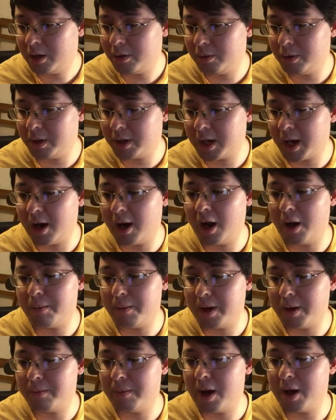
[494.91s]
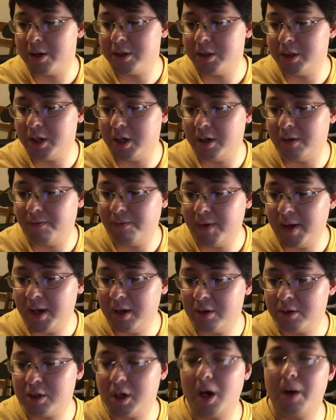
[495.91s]
When you count how many mouths you need to feed,
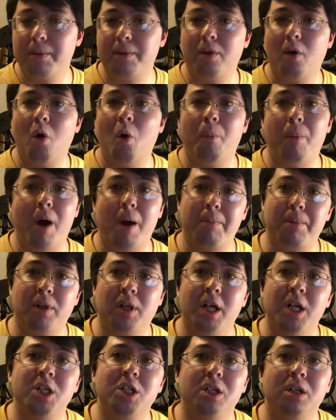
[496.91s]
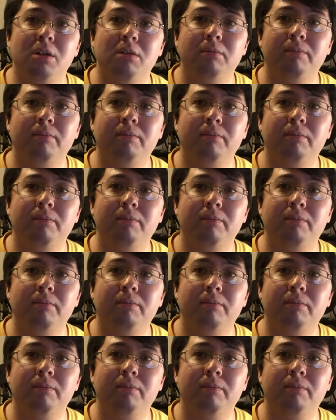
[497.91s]
you're talking about the whole population.